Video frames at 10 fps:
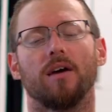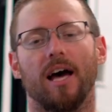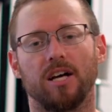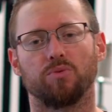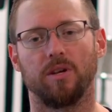
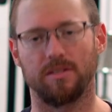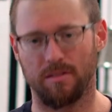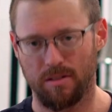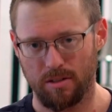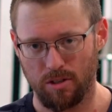as well as
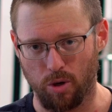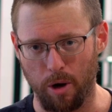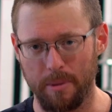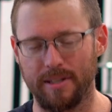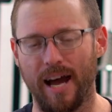
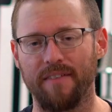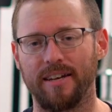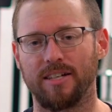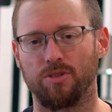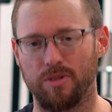going to be
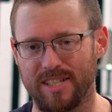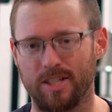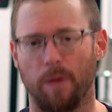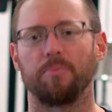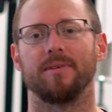diving into the
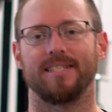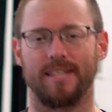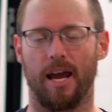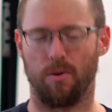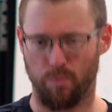supplement
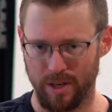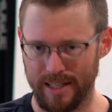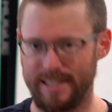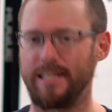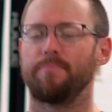side,
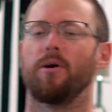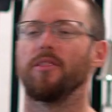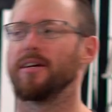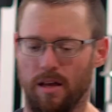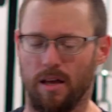really deep
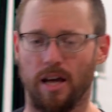on that.